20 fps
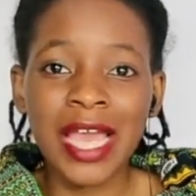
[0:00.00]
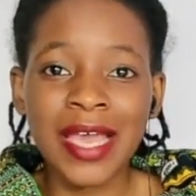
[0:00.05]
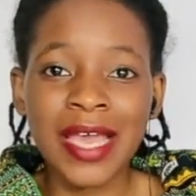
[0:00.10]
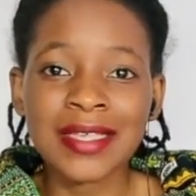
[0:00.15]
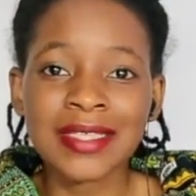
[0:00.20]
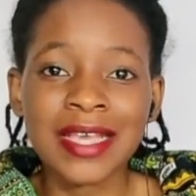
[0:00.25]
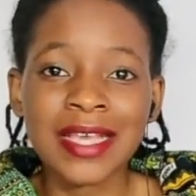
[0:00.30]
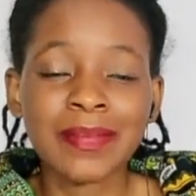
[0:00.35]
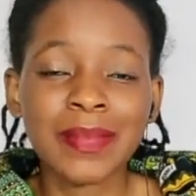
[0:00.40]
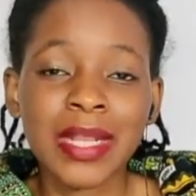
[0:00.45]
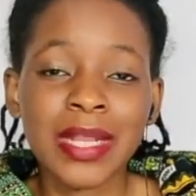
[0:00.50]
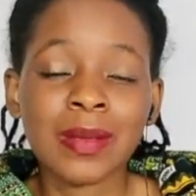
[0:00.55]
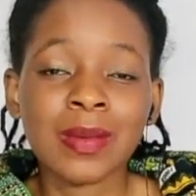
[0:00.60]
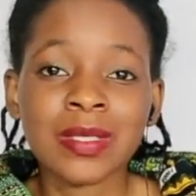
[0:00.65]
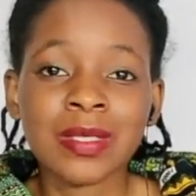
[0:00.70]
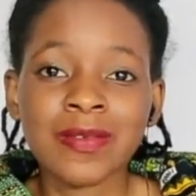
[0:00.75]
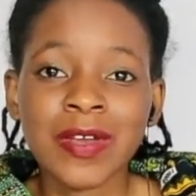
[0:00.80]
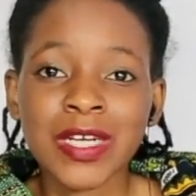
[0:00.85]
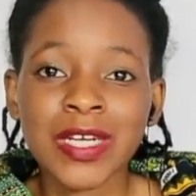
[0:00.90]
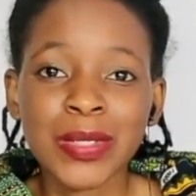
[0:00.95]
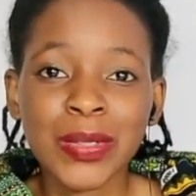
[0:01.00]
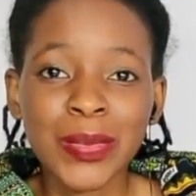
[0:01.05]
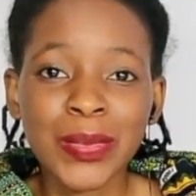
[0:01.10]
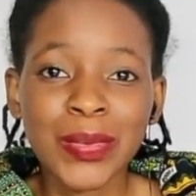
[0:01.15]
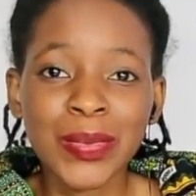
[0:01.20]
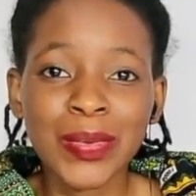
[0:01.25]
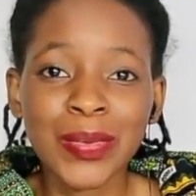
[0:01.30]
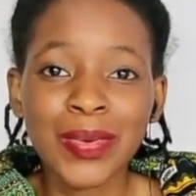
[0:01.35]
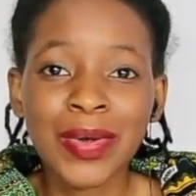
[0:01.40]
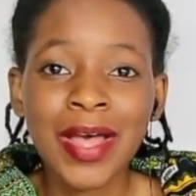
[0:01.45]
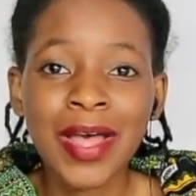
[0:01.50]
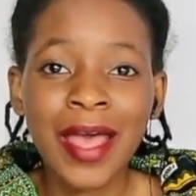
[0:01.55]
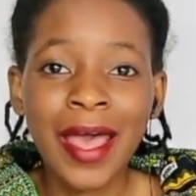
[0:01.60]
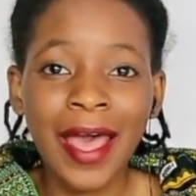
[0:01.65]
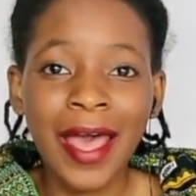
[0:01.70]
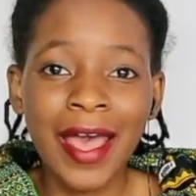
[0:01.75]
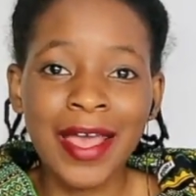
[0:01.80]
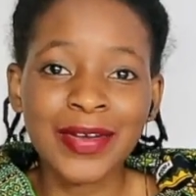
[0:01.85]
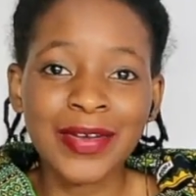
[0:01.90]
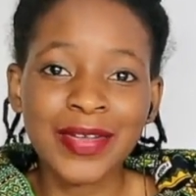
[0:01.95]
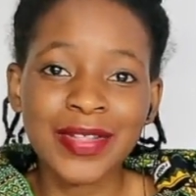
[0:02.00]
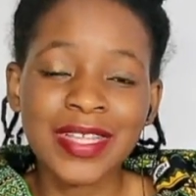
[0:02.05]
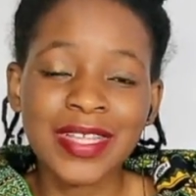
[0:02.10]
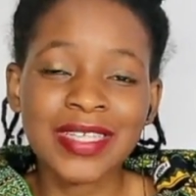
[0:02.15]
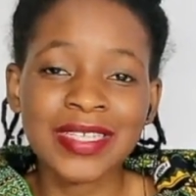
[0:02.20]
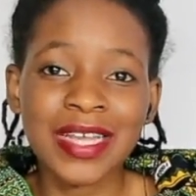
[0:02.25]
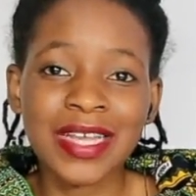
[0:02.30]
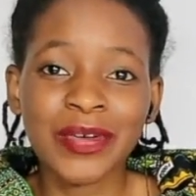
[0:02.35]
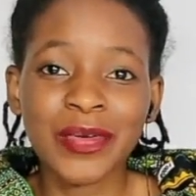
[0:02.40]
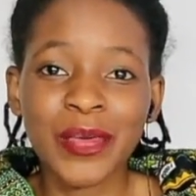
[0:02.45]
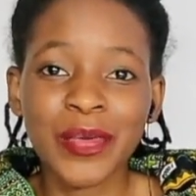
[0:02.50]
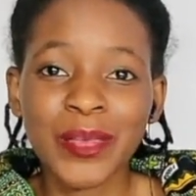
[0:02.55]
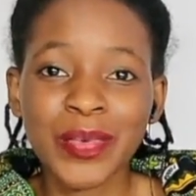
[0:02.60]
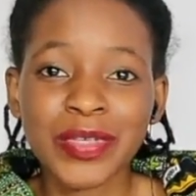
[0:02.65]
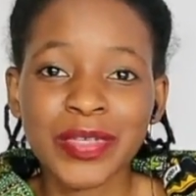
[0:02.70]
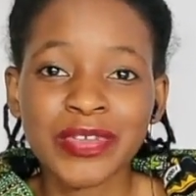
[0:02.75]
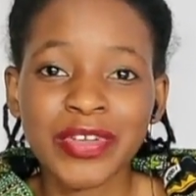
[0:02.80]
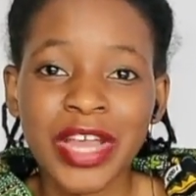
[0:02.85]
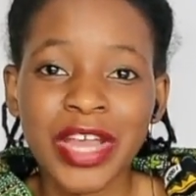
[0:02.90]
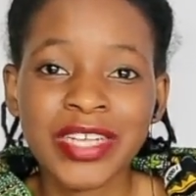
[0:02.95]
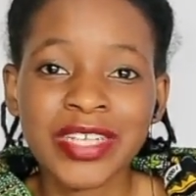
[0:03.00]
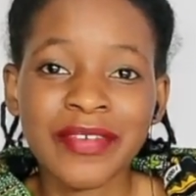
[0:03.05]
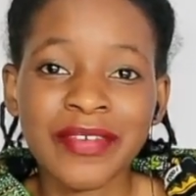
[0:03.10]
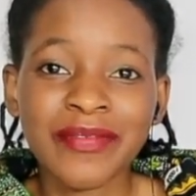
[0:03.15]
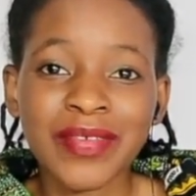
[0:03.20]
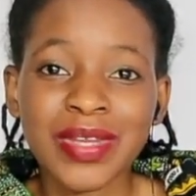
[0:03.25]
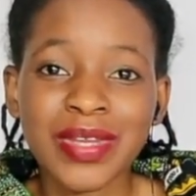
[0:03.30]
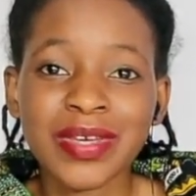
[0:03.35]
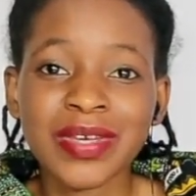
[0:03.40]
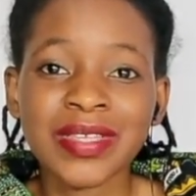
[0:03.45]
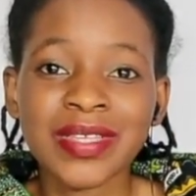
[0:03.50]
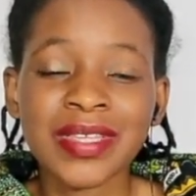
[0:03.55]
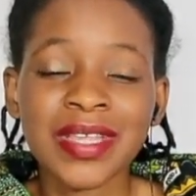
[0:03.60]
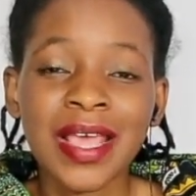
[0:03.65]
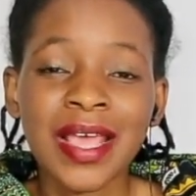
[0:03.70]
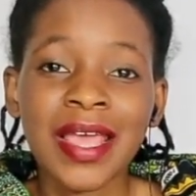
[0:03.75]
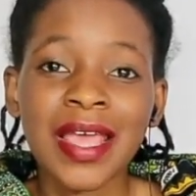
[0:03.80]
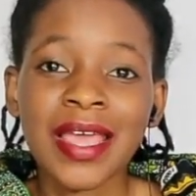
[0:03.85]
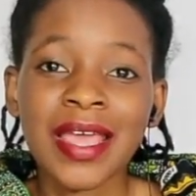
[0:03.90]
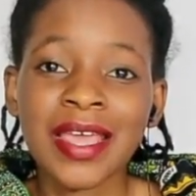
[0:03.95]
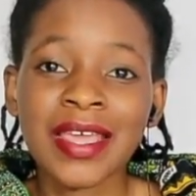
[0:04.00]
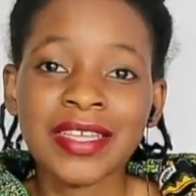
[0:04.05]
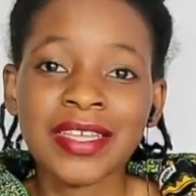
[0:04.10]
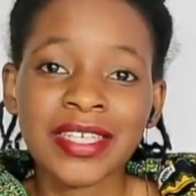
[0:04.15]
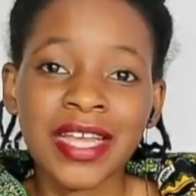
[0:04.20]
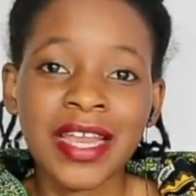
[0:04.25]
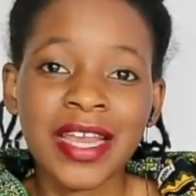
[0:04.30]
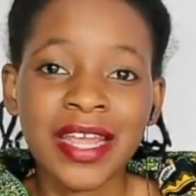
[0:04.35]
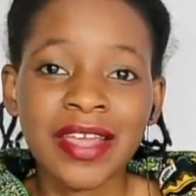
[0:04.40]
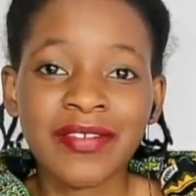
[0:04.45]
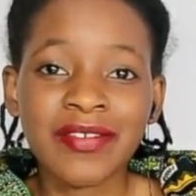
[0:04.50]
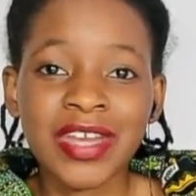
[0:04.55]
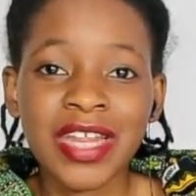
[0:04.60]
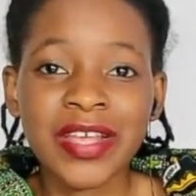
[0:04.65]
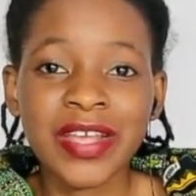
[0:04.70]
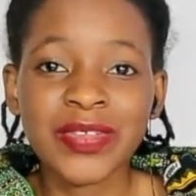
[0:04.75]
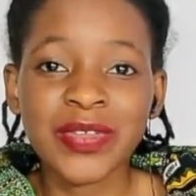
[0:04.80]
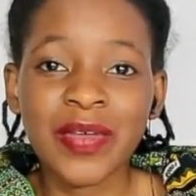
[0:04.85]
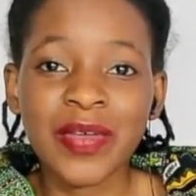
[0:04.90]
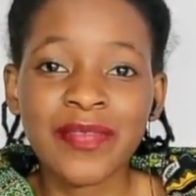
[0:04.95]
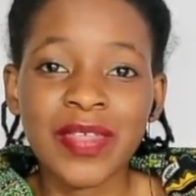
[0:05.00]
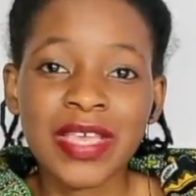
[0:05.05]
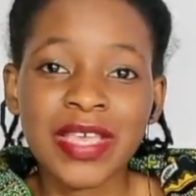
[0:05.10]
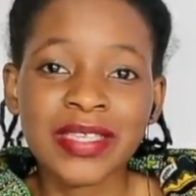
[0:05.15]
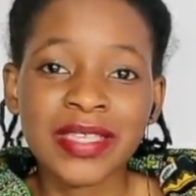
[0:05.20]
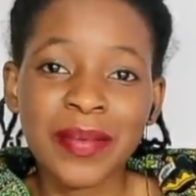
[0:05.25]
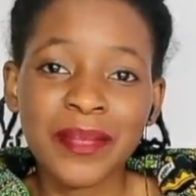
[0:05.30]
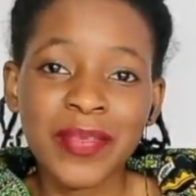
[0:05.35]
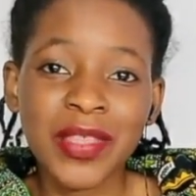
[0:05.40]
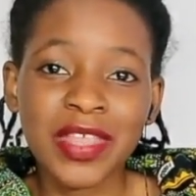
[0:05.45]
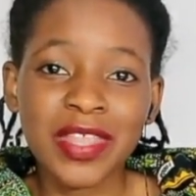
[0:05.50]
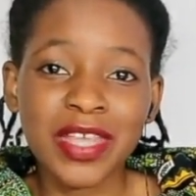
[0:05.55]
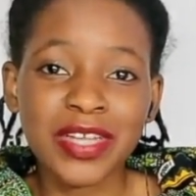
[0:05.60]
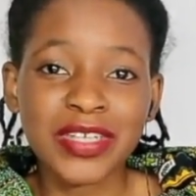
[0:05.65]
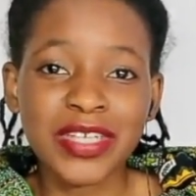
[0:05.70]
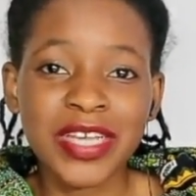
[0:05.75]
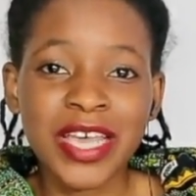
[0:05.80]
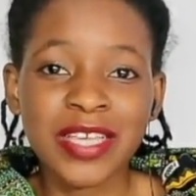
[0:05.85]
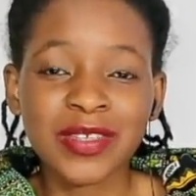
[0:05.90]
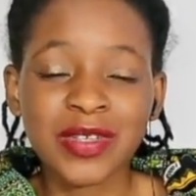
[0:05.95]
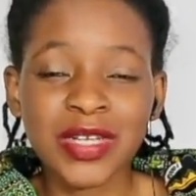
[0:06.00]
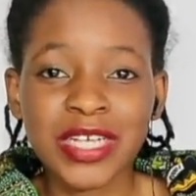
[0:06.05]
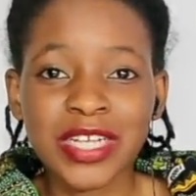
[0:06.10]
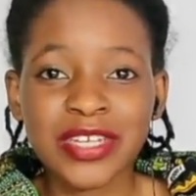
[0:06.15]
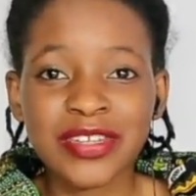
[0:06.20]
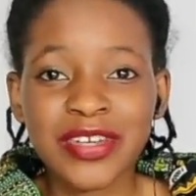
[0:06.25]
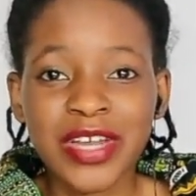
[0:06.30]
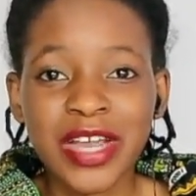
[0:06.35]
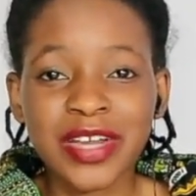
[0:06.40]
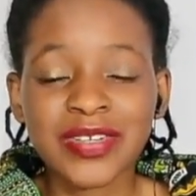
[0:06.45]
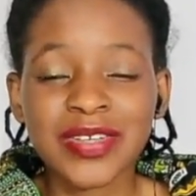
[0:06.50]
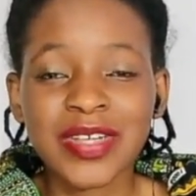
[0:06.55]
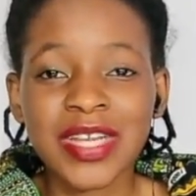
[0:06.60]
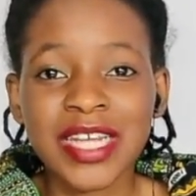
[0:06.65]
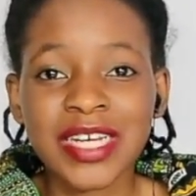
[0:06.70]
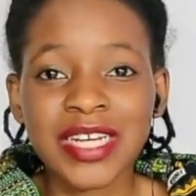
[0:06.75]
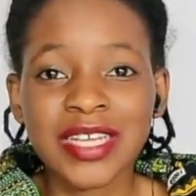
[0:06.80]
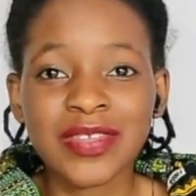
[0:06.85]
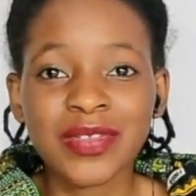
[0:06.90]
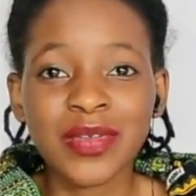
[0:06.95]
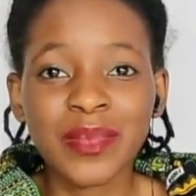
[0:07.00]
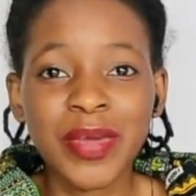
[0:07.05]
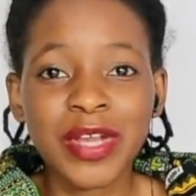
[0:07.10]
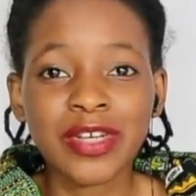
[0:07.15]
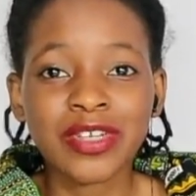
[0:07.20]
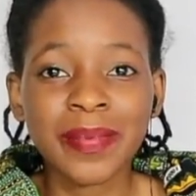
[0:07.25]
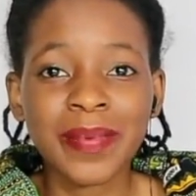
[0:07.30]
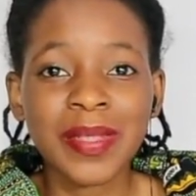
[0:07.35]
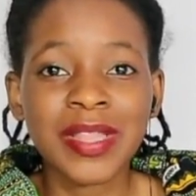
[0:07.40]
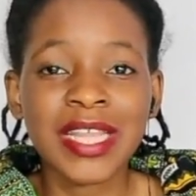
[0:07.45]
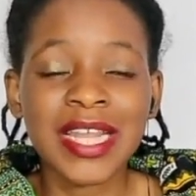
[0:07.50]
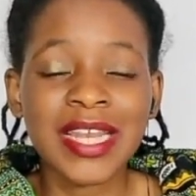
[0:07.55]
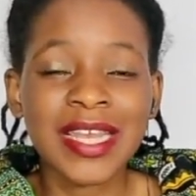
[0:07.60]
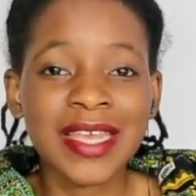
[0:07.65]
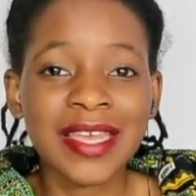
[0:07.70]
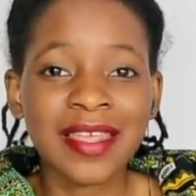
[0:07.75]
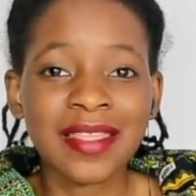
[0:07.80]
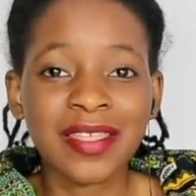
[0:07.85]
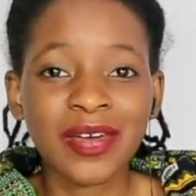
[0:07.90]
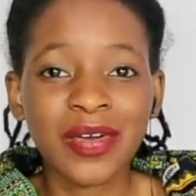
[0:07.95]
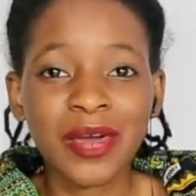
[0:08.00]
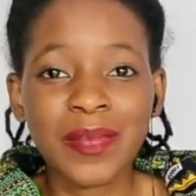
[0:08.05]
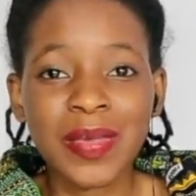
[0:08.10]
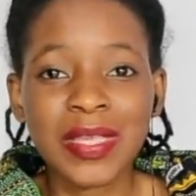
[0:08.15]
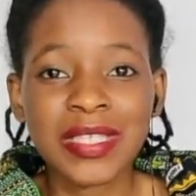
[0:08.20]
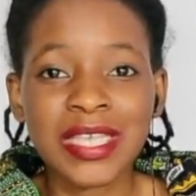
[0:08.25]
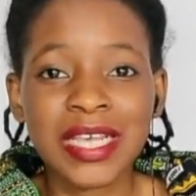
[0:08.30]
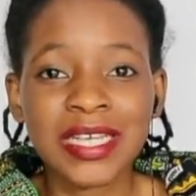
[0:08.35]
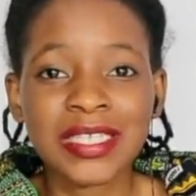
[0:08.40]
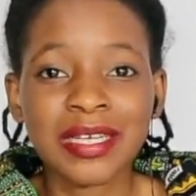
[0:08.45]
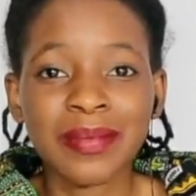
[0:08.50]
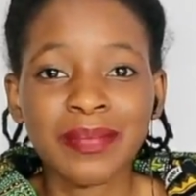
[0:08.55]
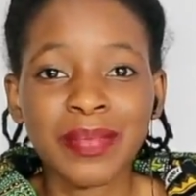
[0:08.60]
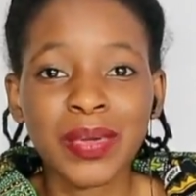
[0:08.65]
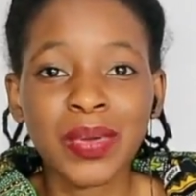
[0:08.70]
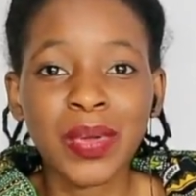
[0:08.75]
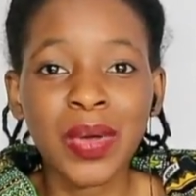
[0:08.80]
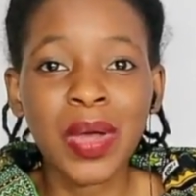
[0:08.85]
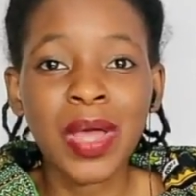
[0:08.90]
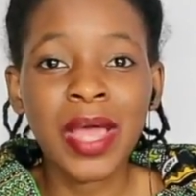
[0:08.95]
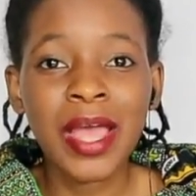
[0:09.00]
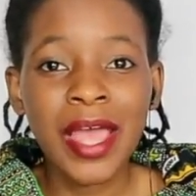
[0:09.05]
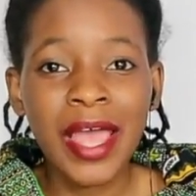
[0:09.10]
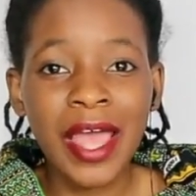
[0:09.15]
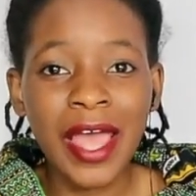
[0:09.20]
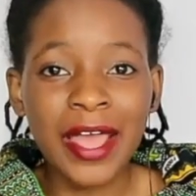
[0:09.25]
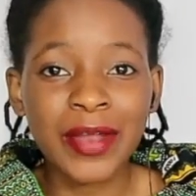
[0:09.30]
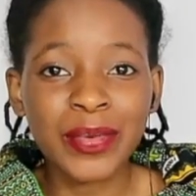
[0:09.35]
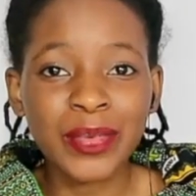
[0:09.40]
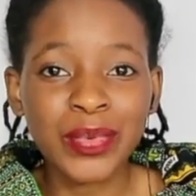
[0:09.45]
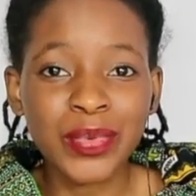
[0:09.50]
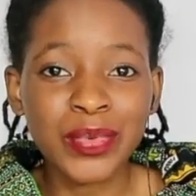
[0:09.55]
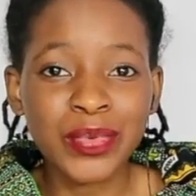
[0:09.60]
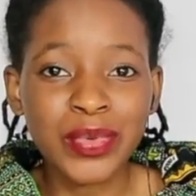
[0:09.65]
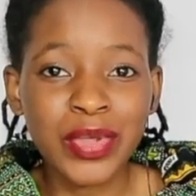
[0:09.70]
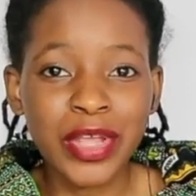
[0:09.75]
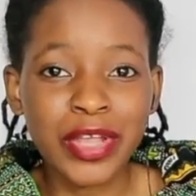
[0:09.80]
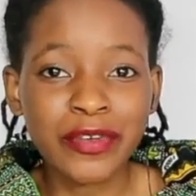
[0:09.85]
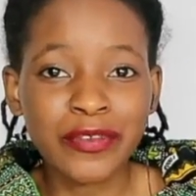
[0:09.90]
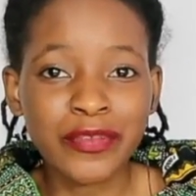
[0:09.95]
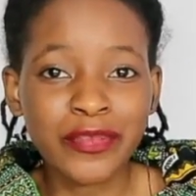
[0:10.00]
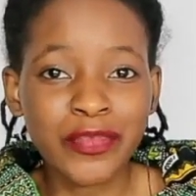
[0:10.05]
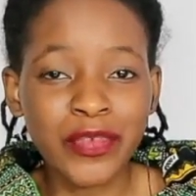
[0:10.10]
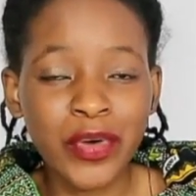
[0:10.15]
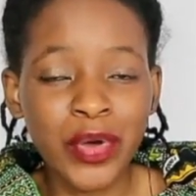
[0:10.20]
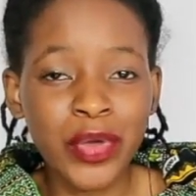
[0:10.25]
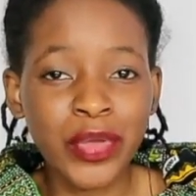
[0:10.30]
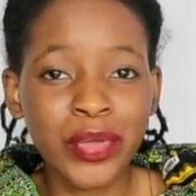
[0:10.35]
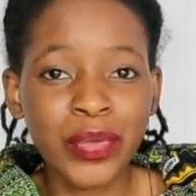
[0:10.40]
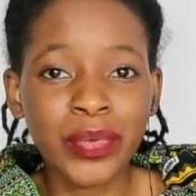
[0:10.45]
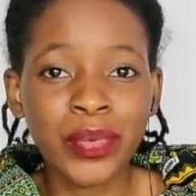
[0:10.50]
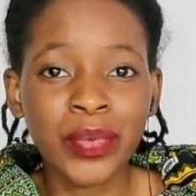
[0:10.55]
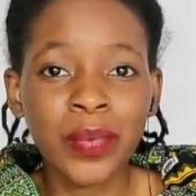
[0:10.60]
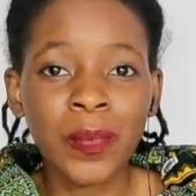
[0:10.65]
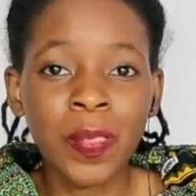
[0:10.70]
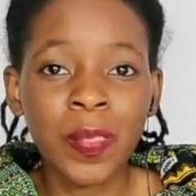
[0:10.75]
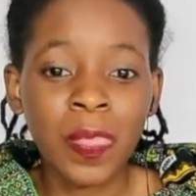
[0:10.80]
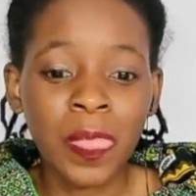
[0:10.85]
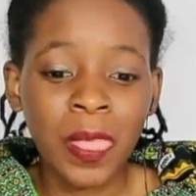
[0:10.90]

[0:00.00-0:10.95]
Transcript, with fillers: Like I said, my name is Fanny Lungu, and on this channel, we post reaction videos each and every day. So if there's something that you guys want us to react to, let us know by dropping the link in the comment section below, and we'll do it for you.